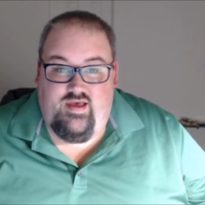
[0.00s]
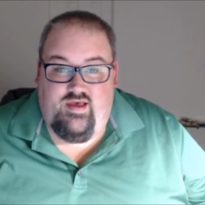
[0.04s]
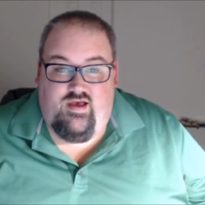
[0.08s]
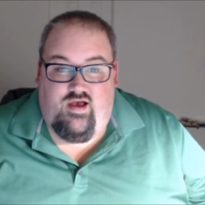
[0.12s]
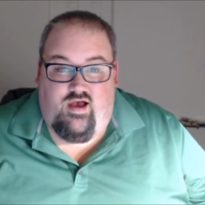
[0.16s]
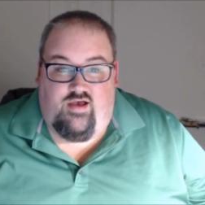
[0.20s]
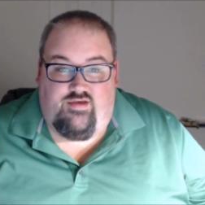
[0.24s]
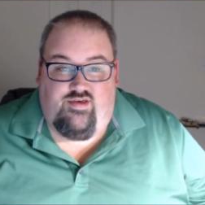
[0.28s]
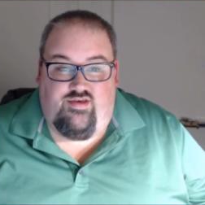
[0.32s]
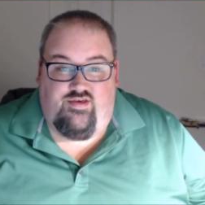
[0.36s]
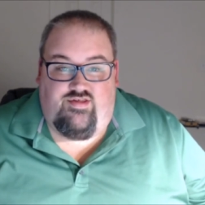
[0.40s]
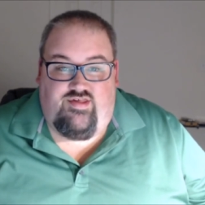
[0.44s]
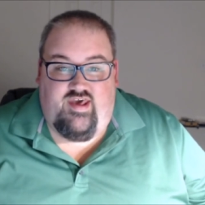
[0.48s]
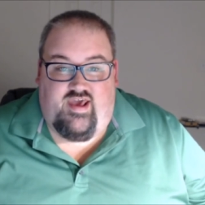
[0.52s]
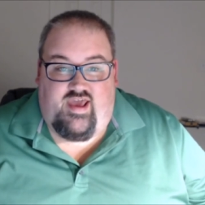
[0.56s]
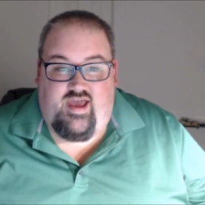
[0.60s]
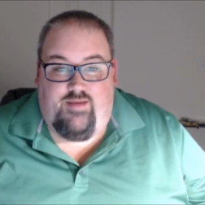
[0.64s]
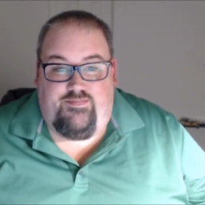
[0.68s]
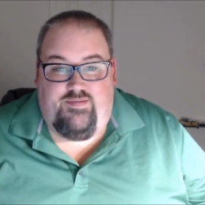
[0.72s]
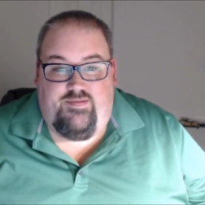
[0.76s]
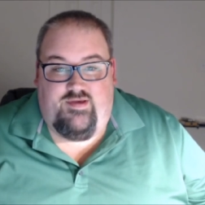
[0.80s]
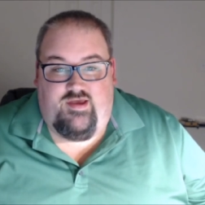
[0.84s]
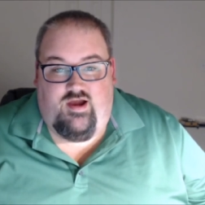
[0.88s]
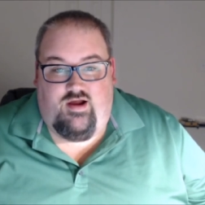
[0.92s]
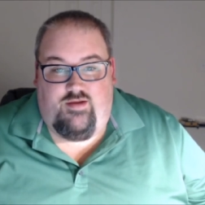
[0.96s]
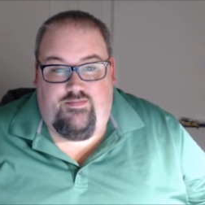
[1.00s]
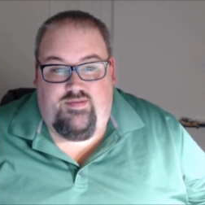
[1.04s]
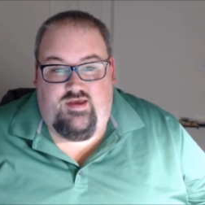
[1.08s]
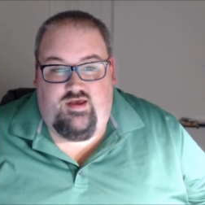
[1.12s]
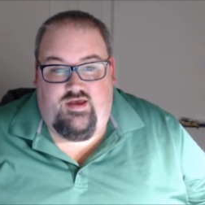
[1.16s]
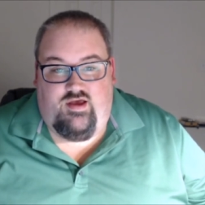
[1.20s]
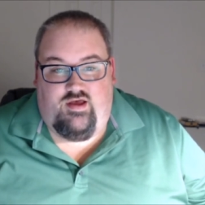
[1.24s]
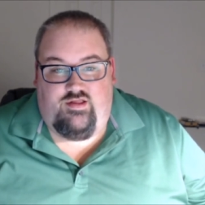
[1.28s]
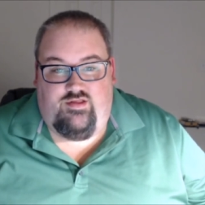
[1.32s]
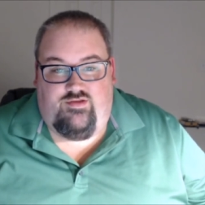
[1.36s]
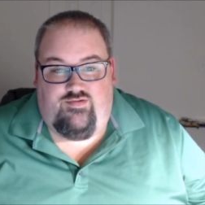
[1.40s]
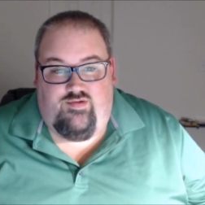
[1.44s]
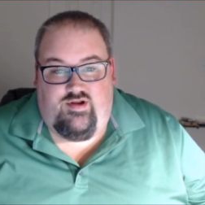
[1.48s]
Also, check out PRB
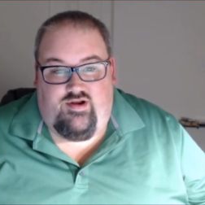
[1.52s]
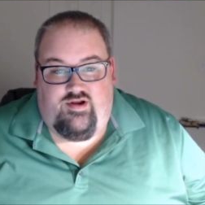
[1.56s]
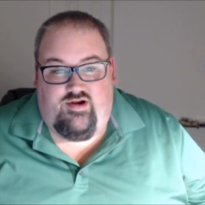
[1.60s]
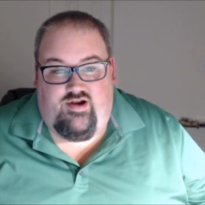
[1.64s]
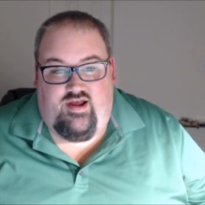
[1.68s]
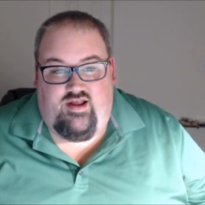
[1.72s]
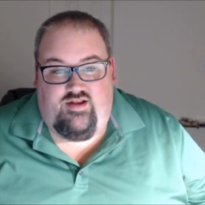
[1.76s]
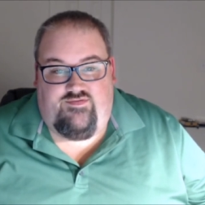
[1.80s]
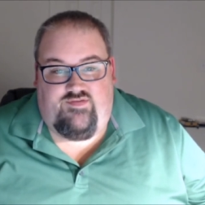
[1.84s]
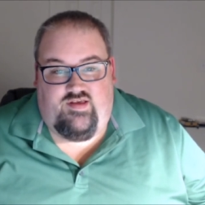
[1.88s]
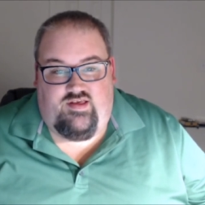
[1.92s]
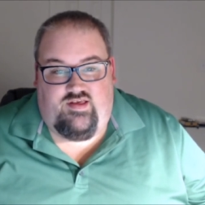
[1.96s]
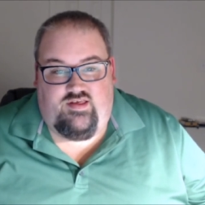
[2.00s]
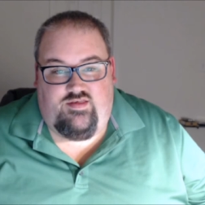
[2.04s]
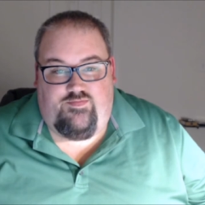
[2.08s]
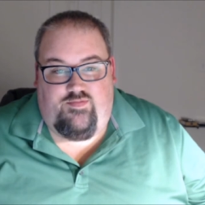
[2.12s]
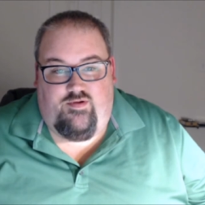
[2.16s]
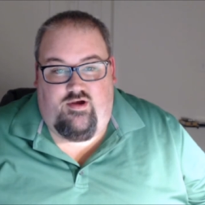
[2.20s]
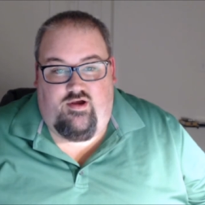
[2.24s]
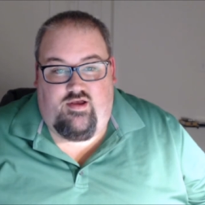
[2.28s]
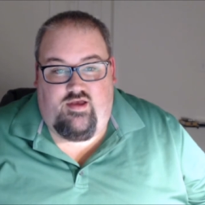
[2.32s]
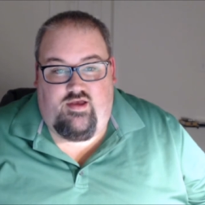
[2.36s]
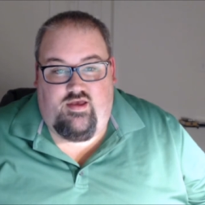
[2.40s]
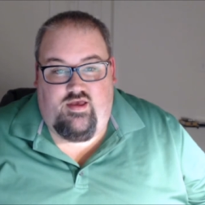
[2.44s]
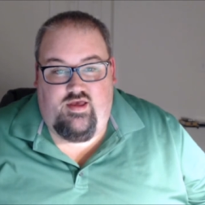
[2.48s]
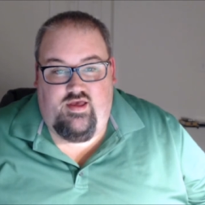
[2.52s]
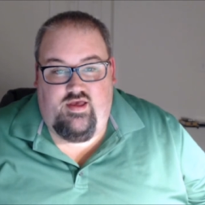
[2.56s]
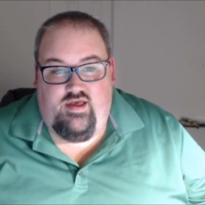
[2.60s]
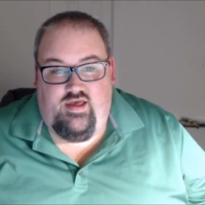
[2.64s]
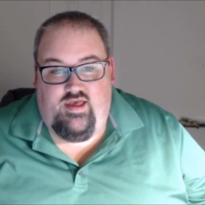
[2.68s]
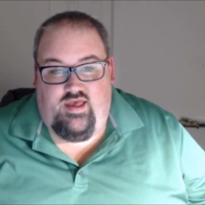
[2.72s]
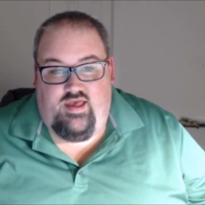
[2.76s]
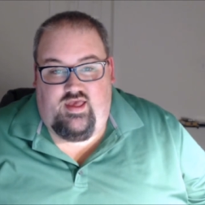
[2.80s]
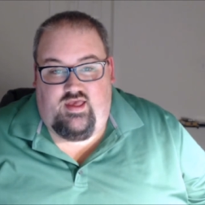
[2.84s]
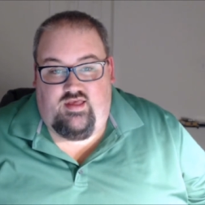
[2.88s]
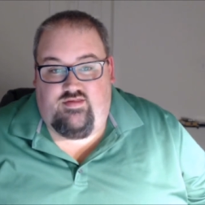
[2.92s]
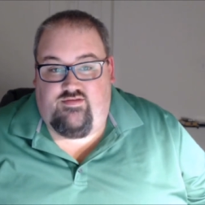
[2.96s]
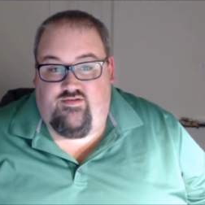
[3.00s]
on Twitter and Facebook,
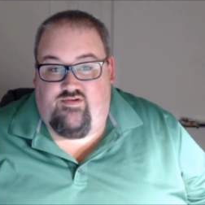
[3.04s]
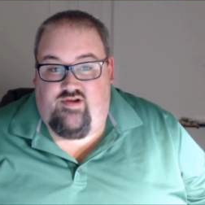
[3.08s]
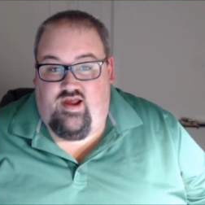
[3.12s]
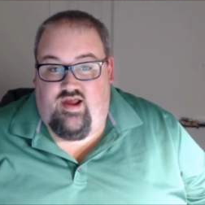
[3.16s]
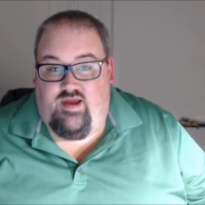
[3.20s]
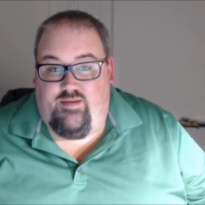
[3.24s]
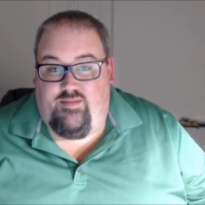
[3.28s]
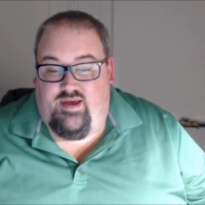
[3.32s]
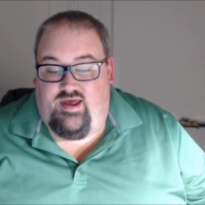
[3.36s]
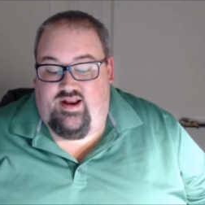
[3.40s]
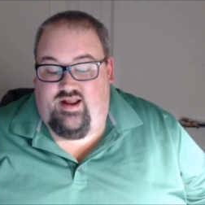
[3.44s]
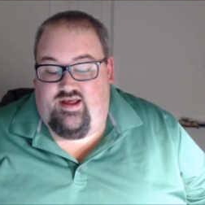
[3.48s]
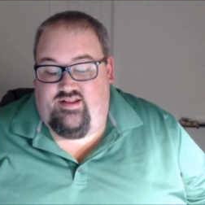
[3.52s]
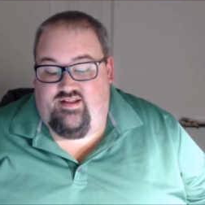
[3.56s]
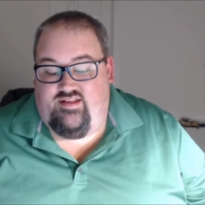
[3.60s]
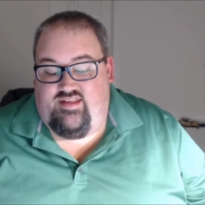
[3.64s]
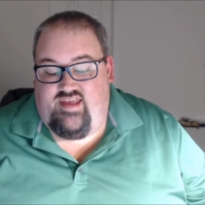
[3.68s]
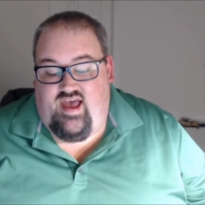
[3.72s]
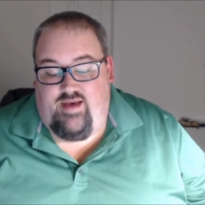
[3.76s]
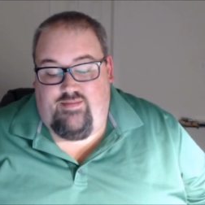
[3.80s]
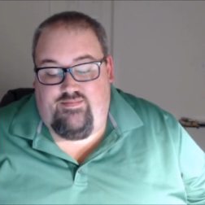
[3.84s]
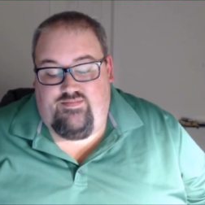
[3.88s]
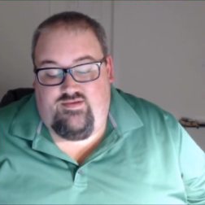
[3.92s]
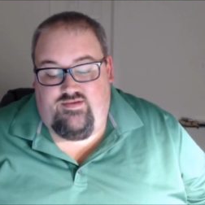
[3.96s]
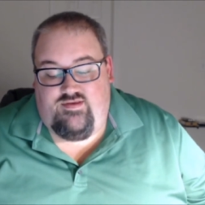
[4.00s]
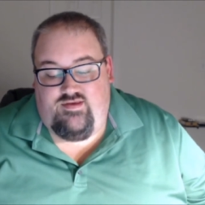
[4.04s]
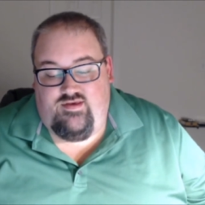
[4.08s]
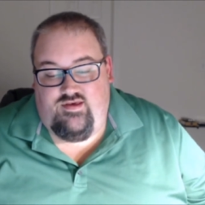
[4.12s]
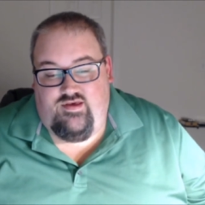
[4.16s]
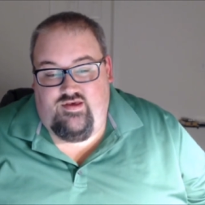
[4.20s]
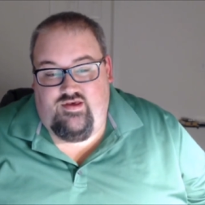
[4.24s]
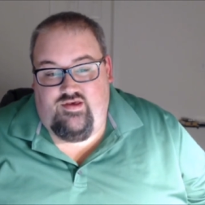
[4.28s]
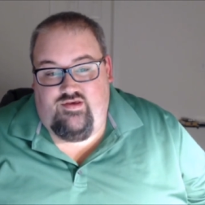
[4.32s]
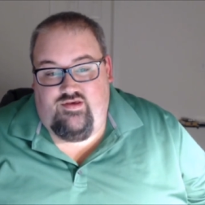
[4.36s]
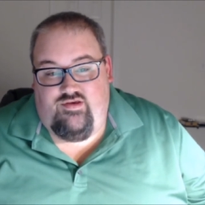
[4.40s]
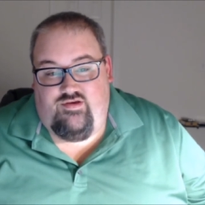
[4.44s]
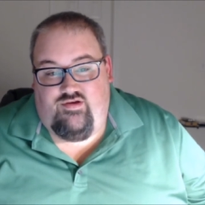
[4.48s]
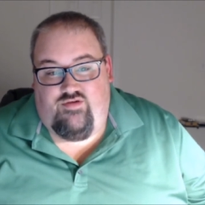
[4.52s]
Instagram, and Untappd.
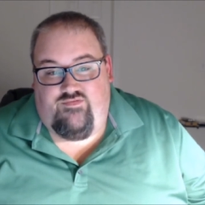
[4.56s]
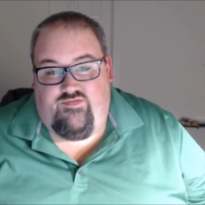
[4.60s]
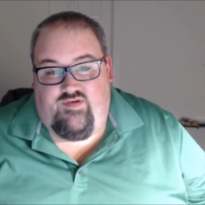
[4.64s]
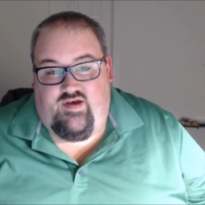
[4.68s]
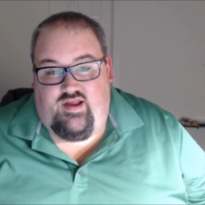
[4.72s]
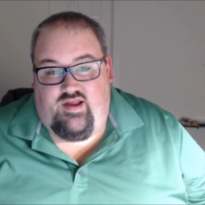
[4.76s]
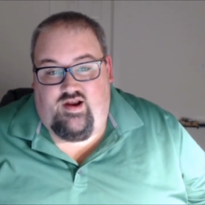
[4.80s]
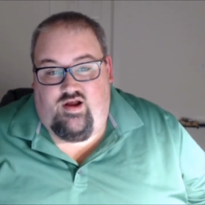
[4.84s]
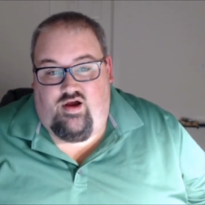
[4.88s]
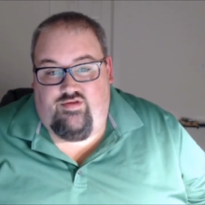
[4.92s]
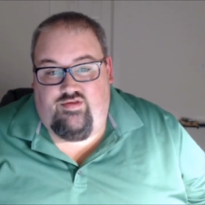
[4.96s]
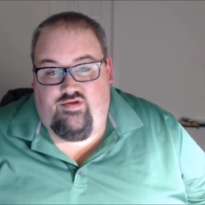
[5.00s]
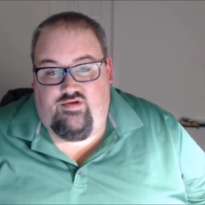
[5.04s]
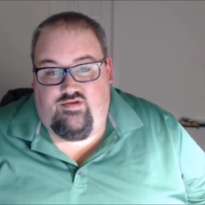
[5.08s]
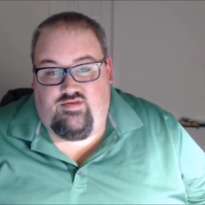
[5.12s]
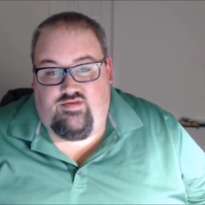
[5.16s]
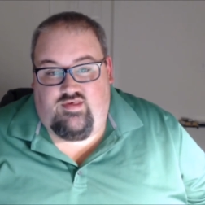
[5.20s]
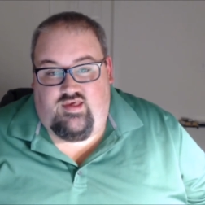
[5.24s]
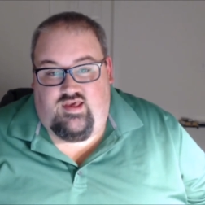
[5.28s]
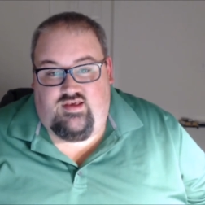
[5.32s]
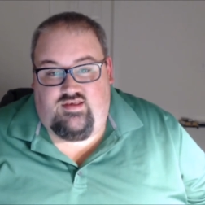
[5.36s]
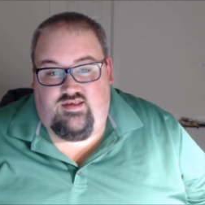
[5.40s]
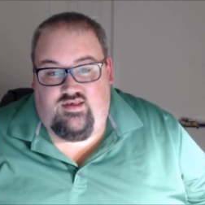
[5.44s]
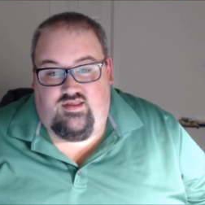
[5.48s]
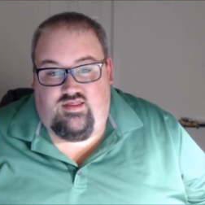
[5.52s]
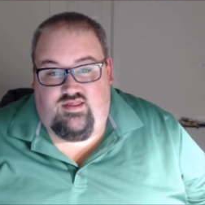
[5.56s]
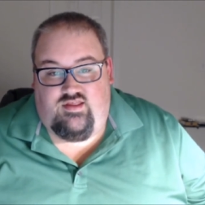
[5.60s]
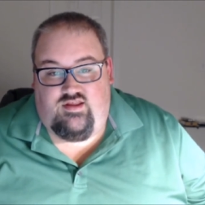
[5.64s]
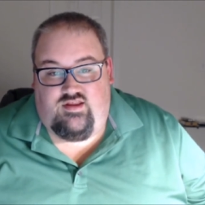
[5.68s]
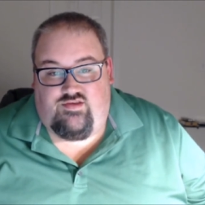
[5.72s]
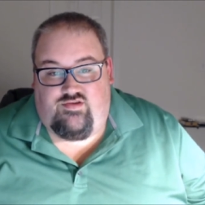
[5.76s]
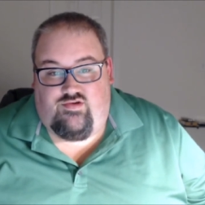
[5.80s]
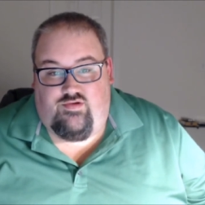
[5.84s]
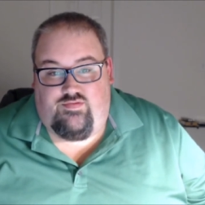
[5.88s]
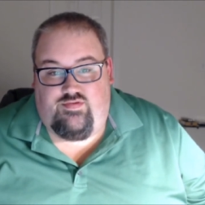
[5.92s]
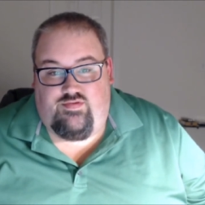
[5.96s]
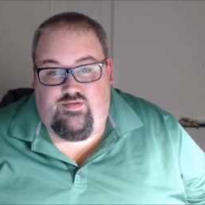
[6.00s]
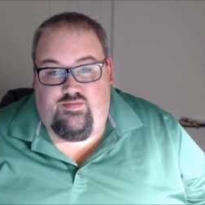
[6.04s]
You can find all those links in the
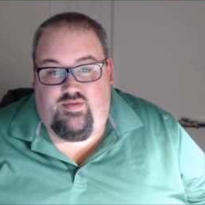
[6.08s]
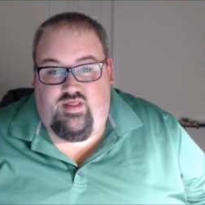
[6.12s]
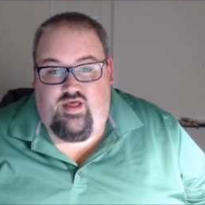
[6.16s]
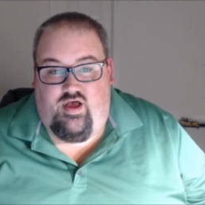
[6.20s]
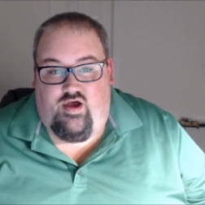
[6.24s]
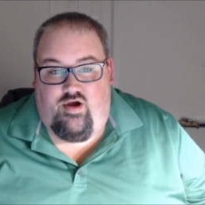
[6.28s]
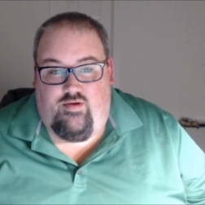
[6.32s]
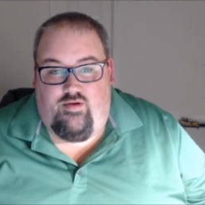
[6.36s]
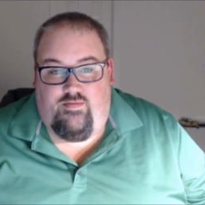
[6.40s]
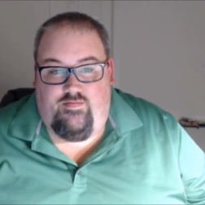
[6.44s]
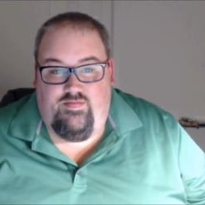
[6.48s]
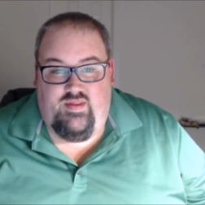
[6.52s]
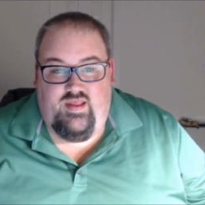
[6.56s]
description below.